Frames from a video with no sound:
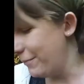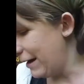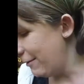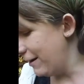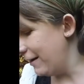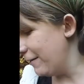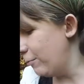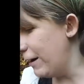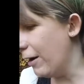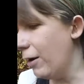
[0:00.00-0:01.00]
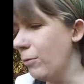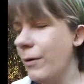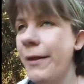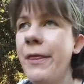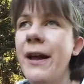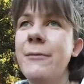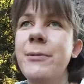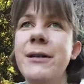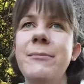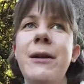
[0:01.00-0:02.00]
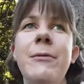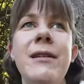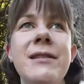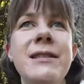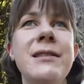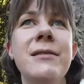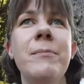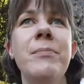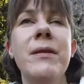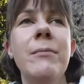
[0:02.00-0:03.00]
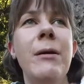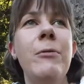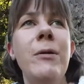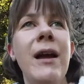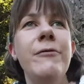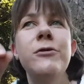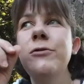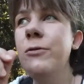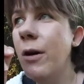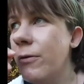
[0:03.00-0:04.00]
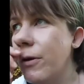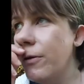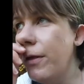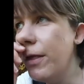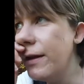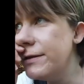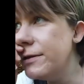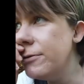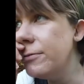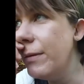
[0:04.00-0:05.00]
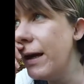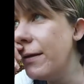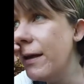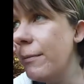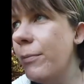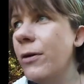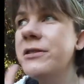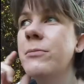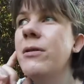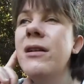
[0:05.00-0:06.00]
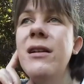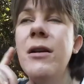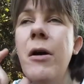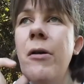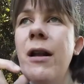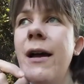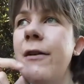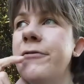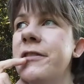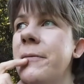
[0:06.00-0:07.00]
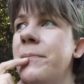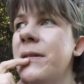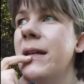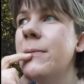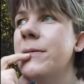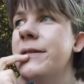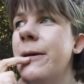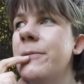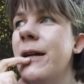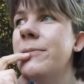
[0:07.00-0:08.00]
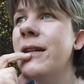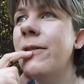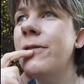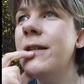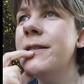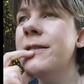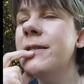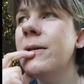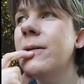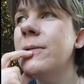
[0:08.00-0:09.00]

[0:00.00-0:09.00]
Maybe we all want that, but maybe we have to do our own things to make them possible in our lives. But sometimes I have these